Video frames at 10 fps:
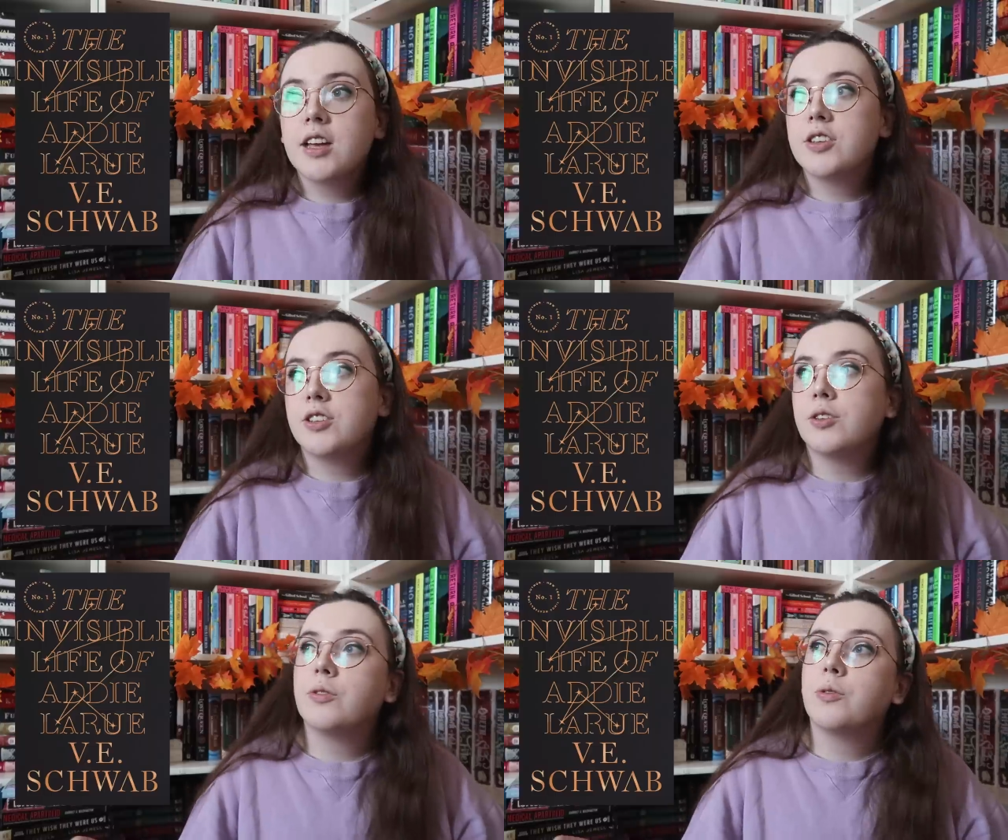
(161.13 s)

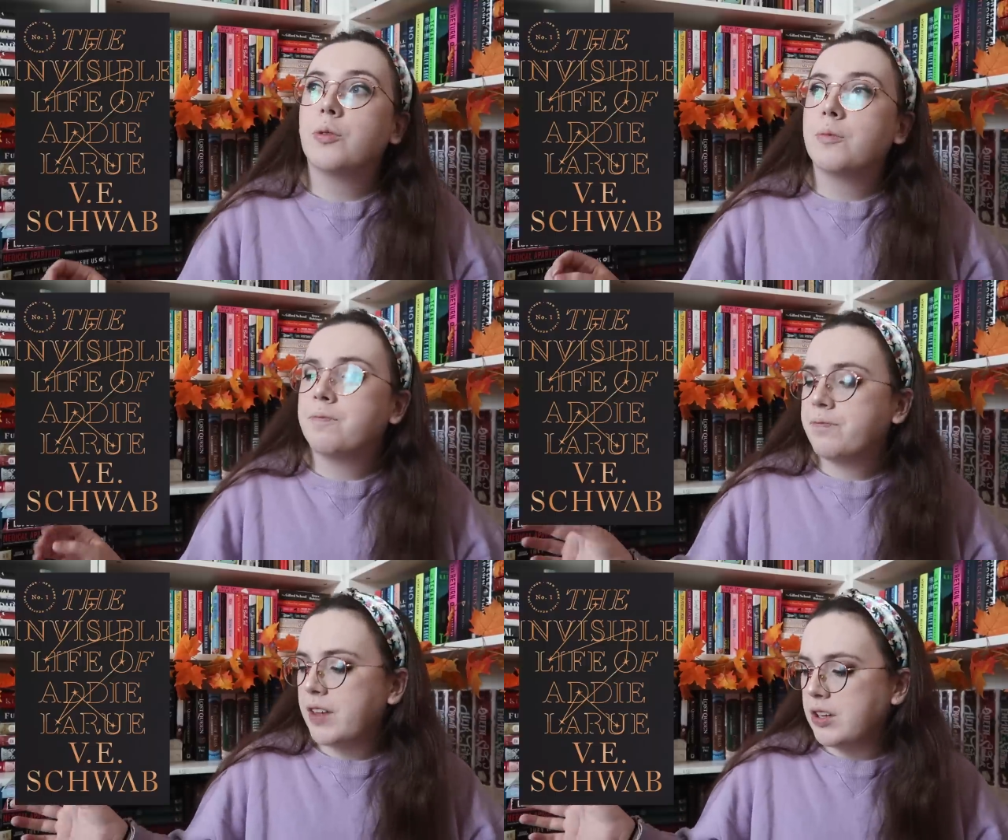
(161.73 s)
to
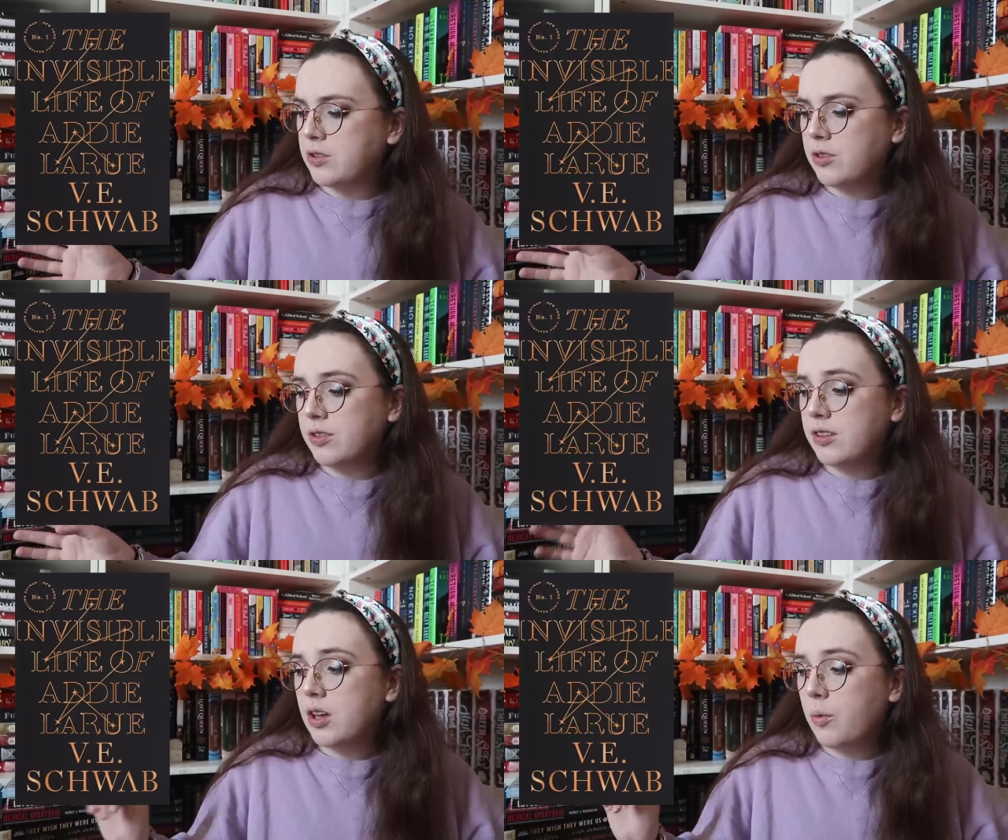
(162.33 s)
adult